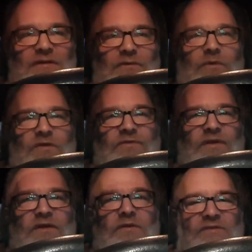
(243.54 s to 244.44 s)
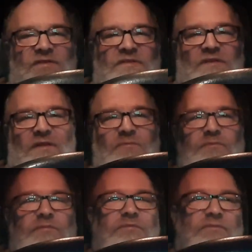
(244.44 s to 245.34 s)
watch videos and sleep.
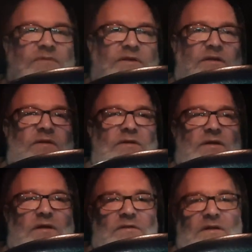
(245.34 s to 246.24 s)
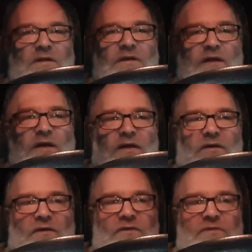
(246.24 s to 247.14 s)
And then I had
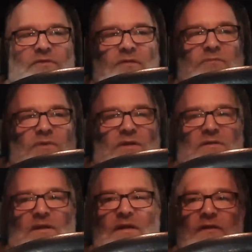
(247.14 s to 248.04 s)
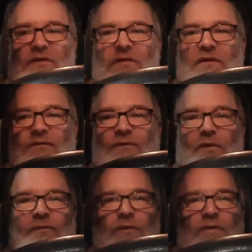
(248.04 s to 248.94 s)
another trip, and that cleared at
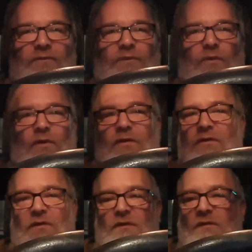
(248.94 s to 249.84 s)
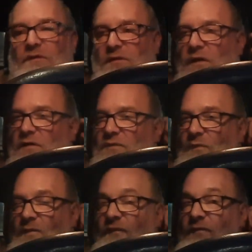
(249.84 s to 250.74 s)
4:44. Now it's
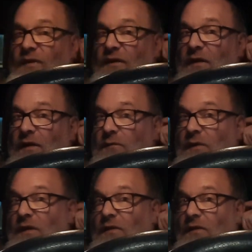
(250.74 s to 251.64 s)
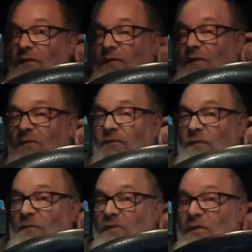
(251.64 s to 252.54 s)
4:59 when I cleared
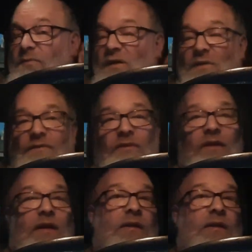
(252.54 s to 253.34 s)
from a trip after that.